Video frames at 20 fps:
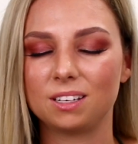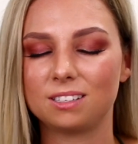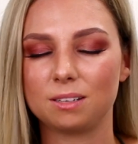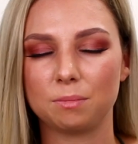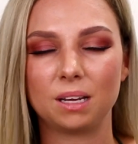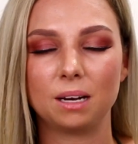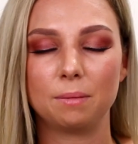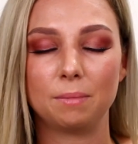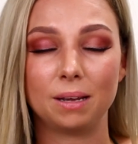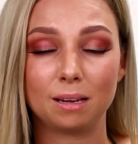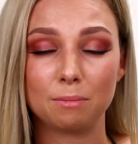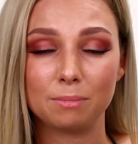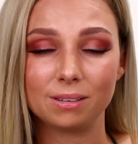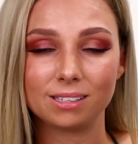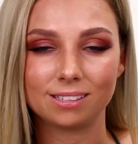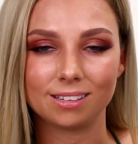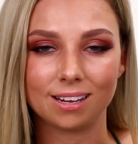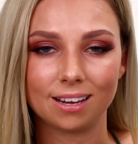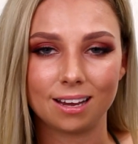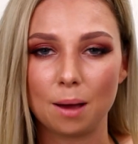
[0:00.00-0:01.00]
because I'm going to make a
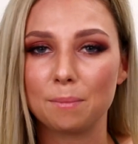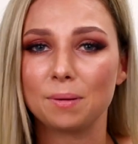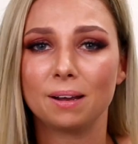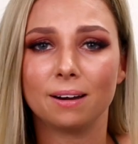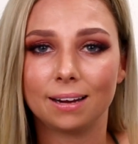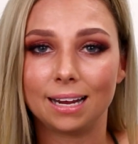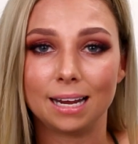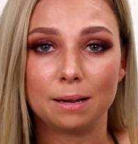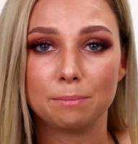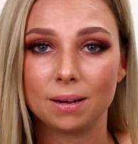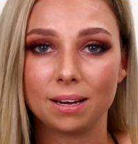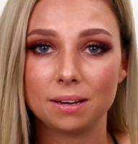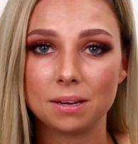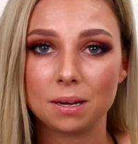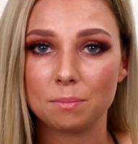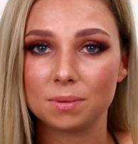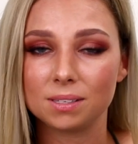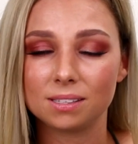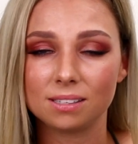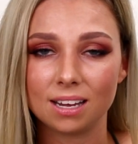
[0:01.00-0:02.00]
mistake, I'm going to keep
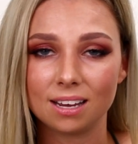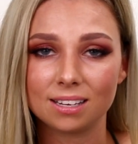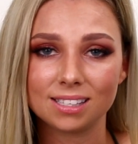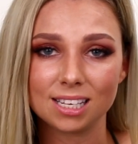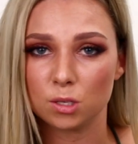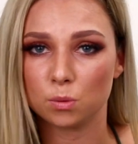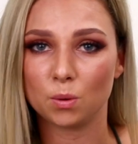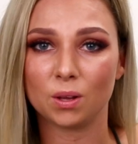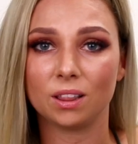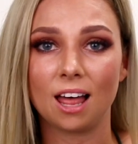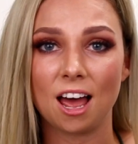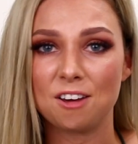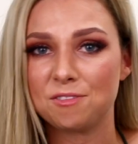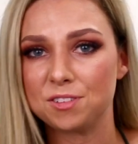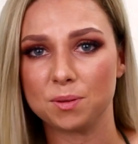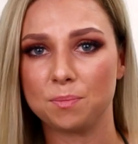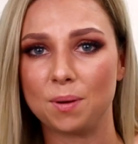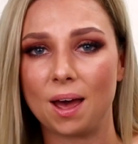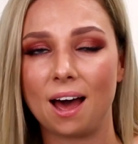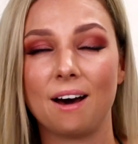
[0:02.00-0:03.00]
making mistakes. That's what
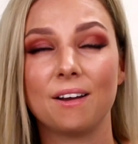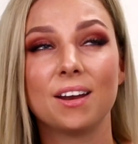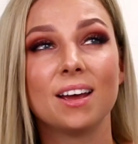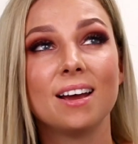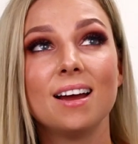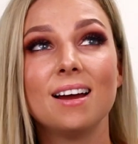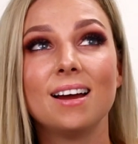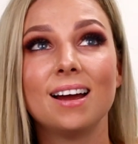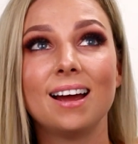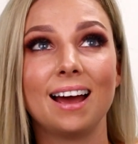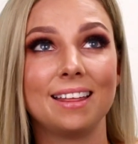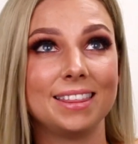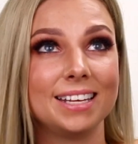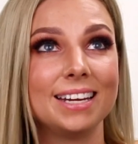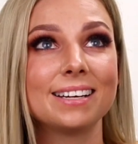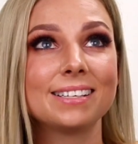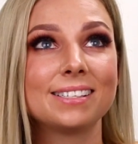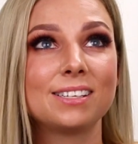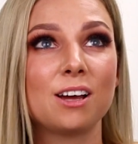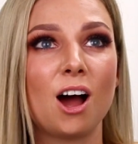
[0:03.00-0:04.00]
life's about. And the
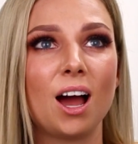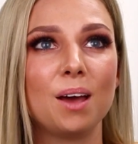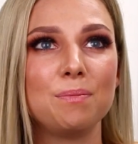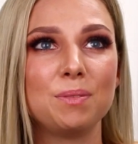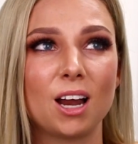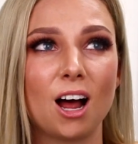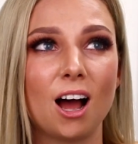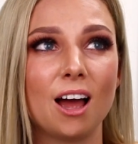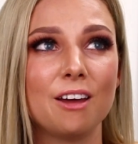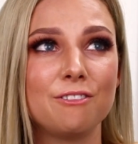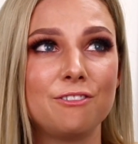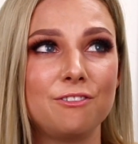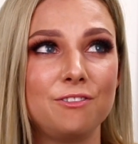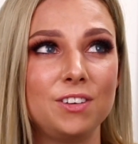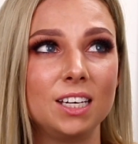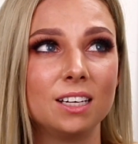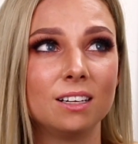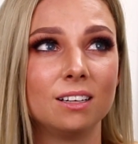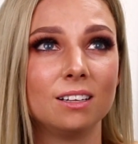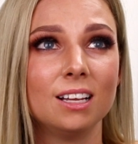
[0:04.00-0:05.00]
next time that I
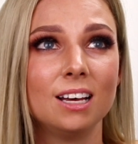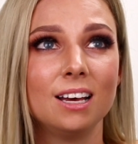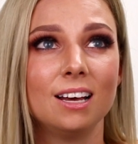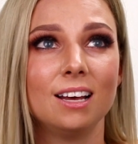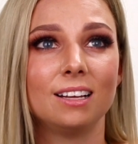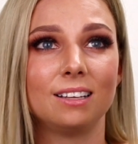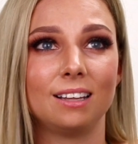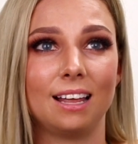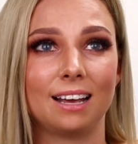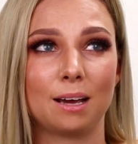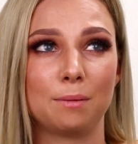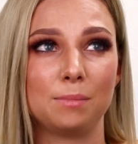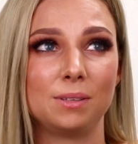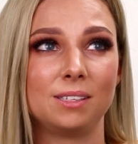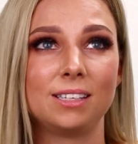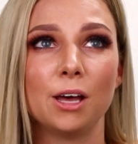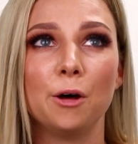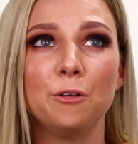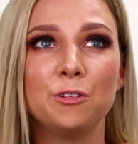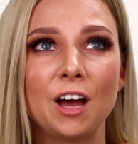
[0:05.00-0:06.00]
feel like I'm
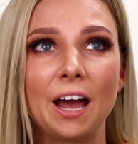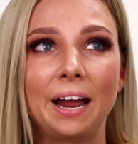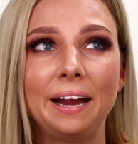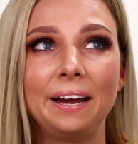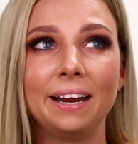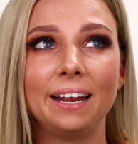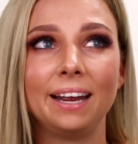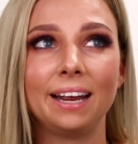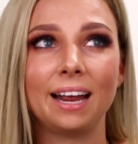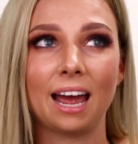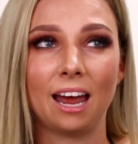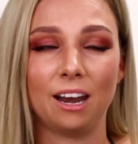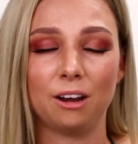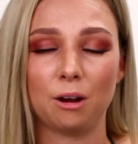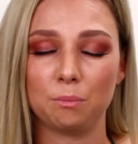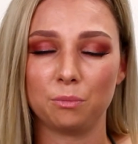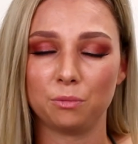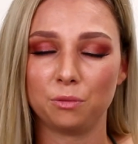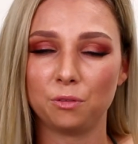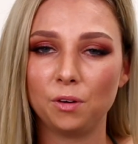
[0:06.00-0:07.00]
self-hating and
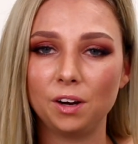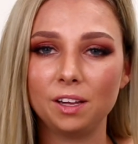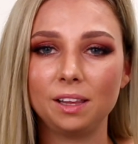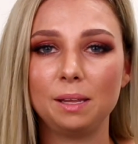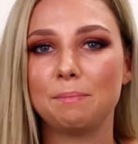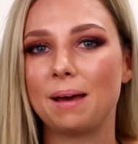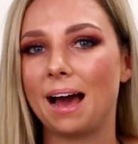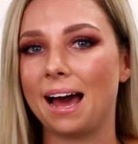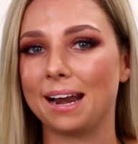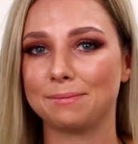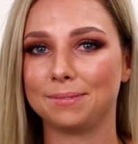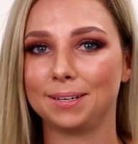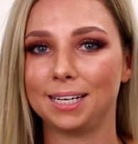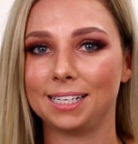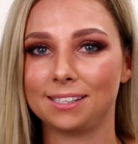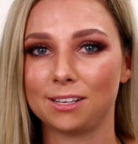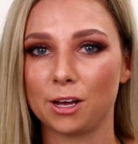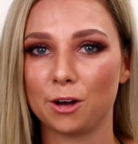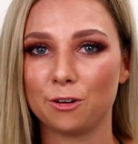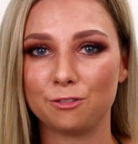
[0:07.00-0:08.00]
I'm really mad at
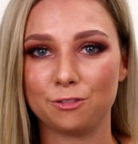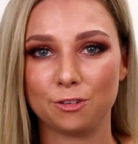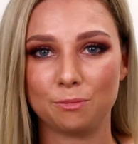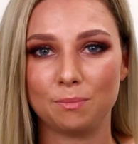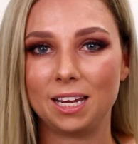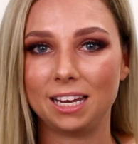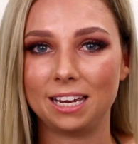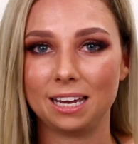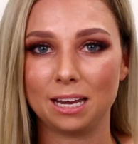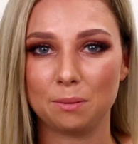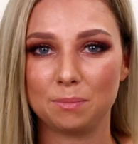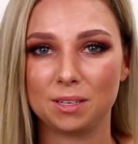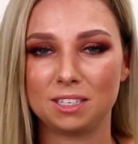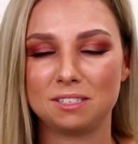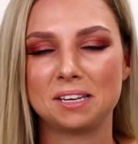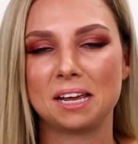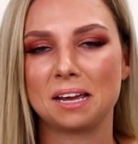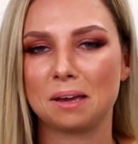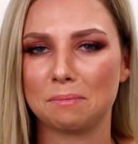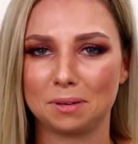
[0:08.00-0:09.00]
myself for making a
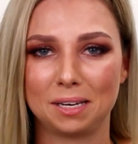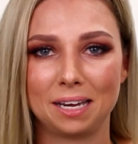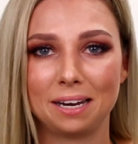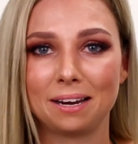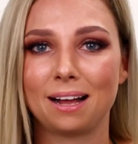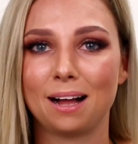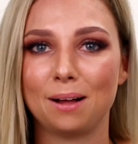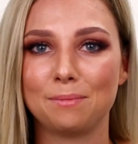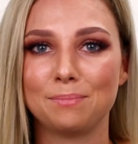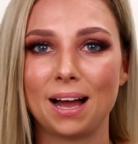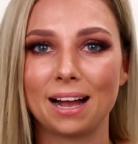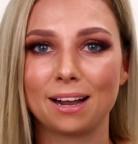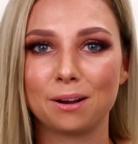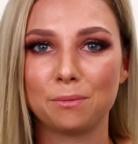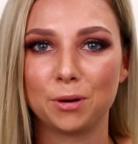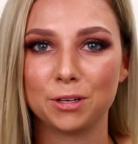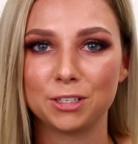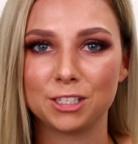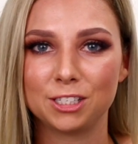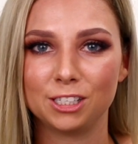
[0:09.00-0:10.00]
mistake, I'm going to come back
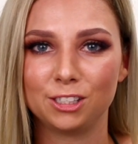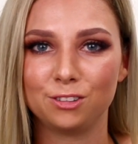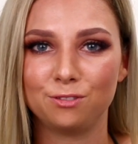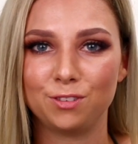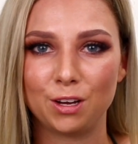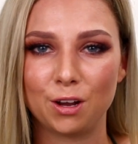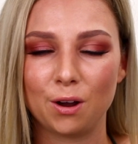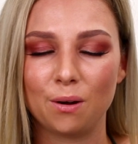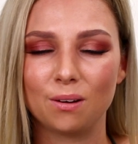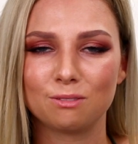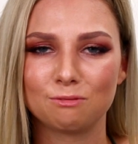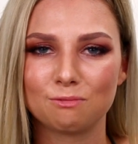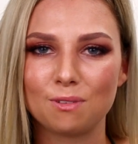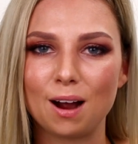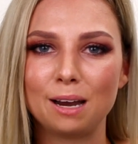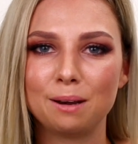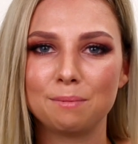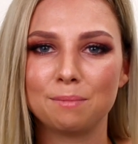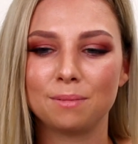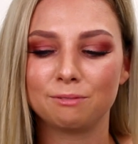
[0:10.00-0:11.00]
and watch this video and
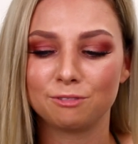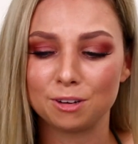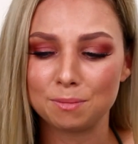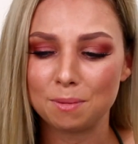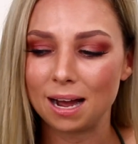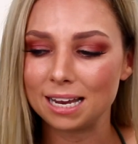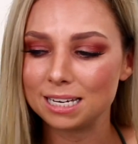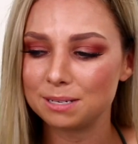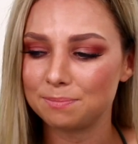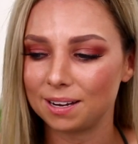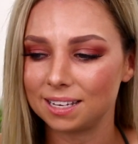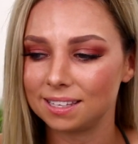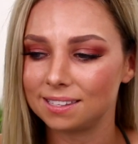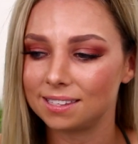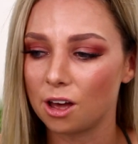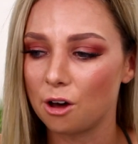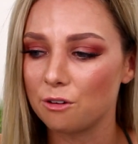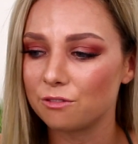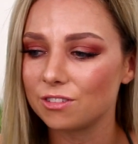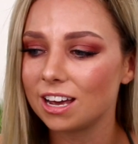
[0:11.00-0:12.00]
run, remind
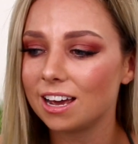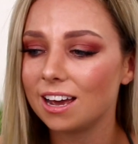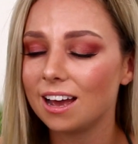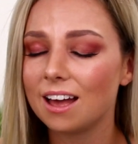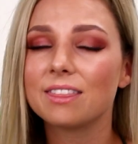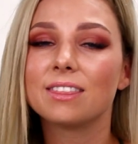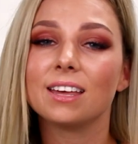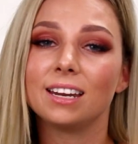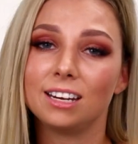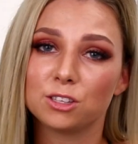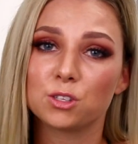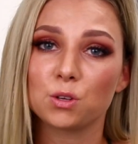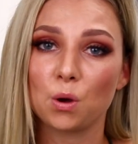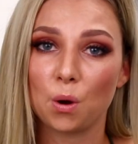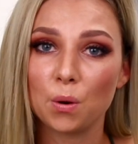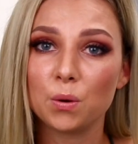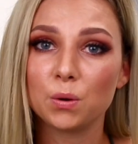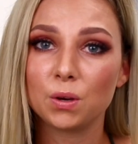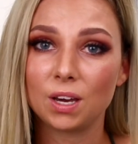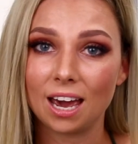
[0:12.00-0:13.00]
myself that it's
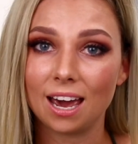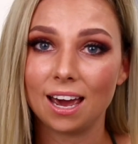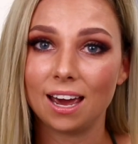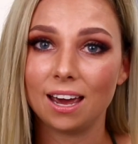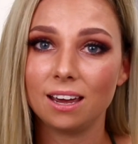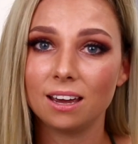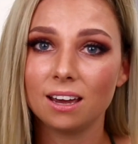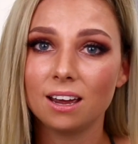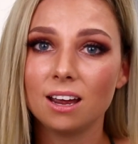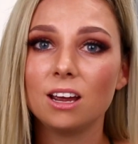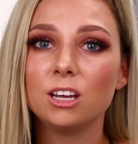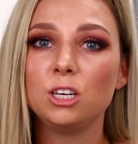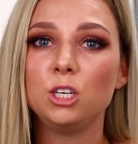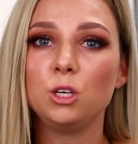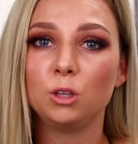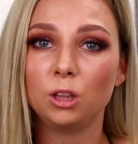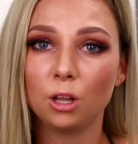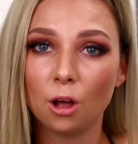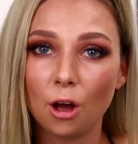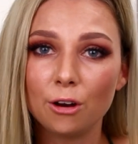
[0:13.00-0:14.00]
okay.
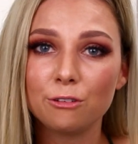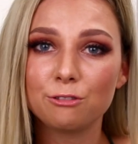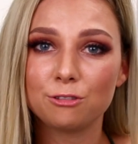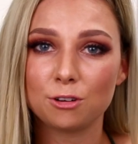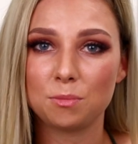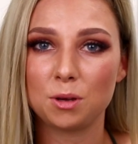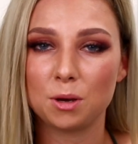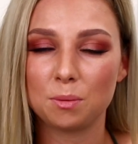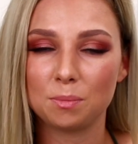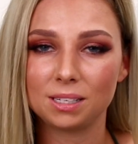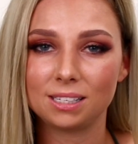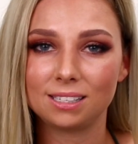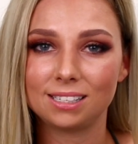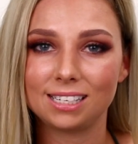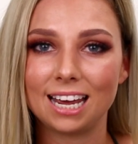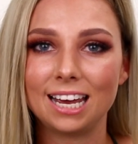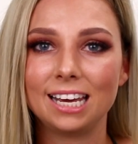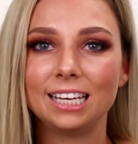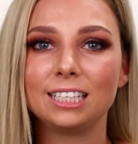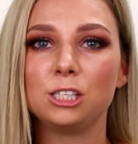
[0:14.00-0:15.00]
You learn from your
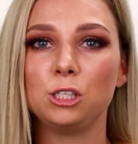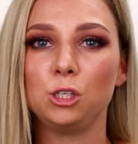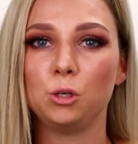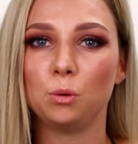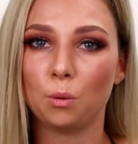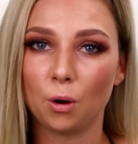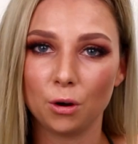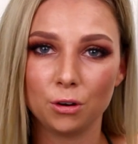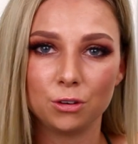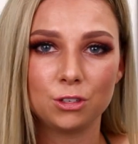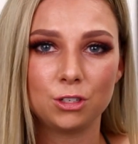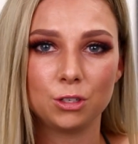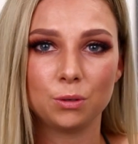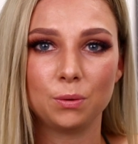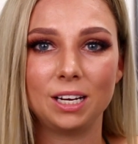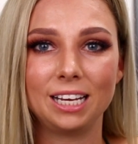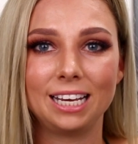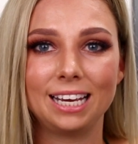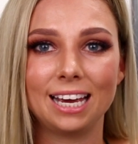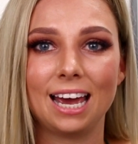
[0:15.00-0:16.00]
mistakes, you won't
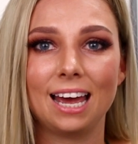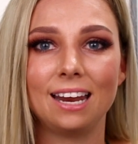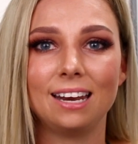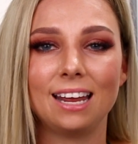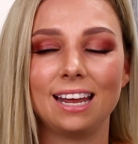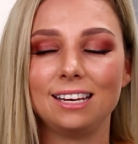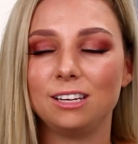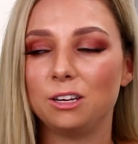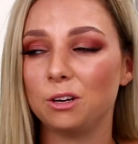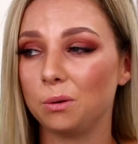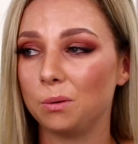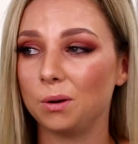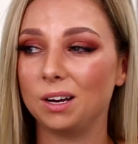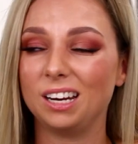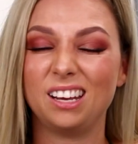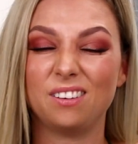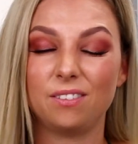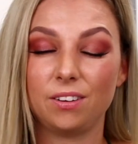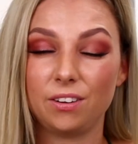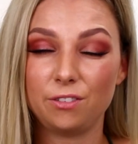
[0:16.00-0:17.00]
do it again. And you know
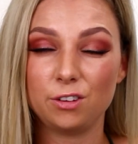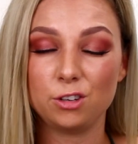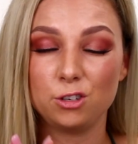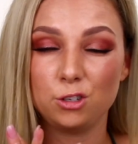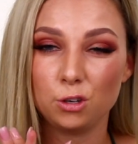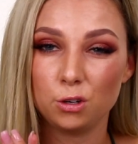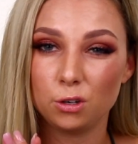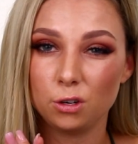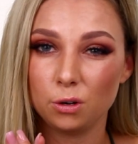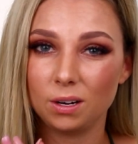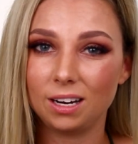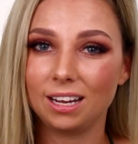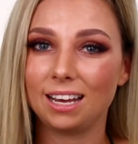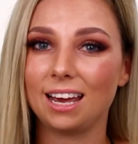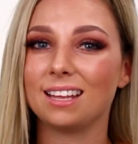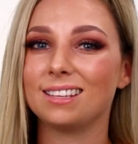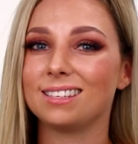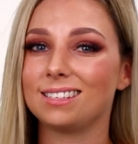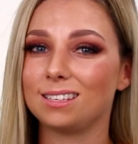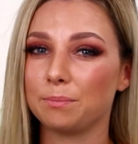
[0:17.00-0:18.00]
what? Even if you do do it
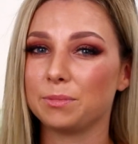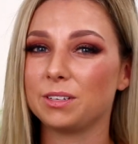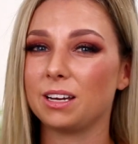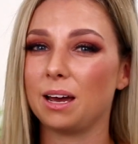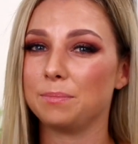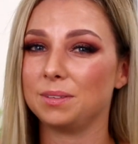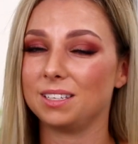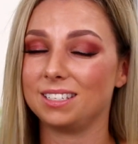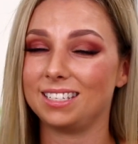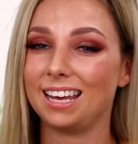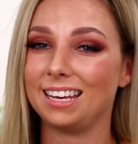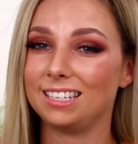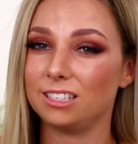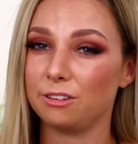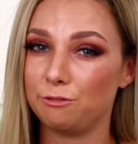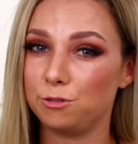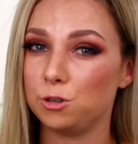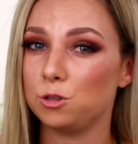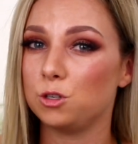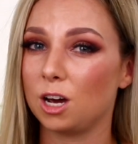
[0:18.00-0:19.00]
again, sometimes it takes
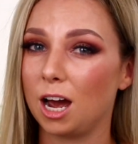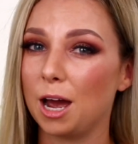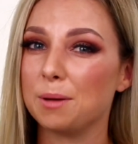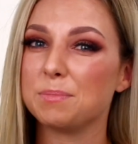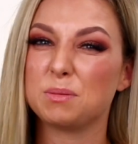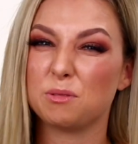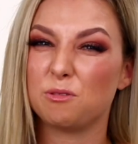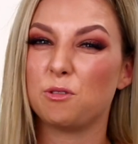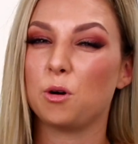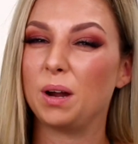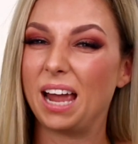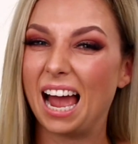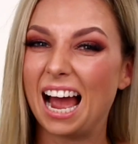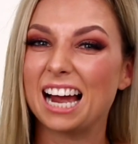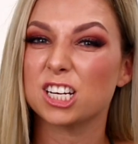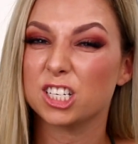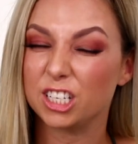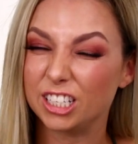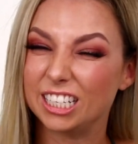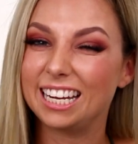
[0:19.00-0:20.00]
a few times before we
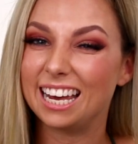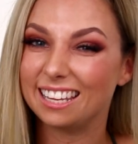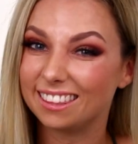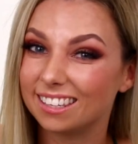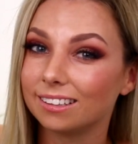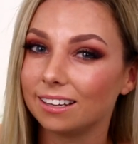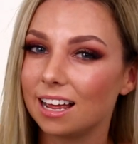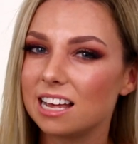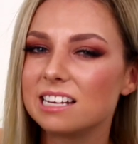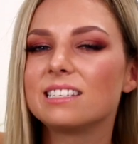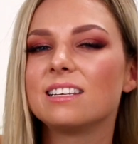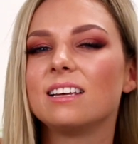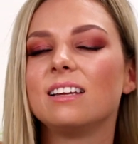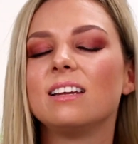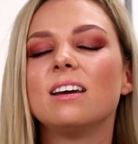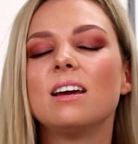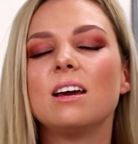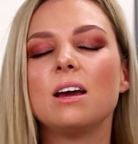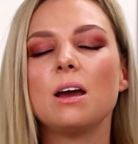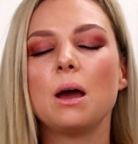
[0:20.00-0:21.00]
actually get the lesson.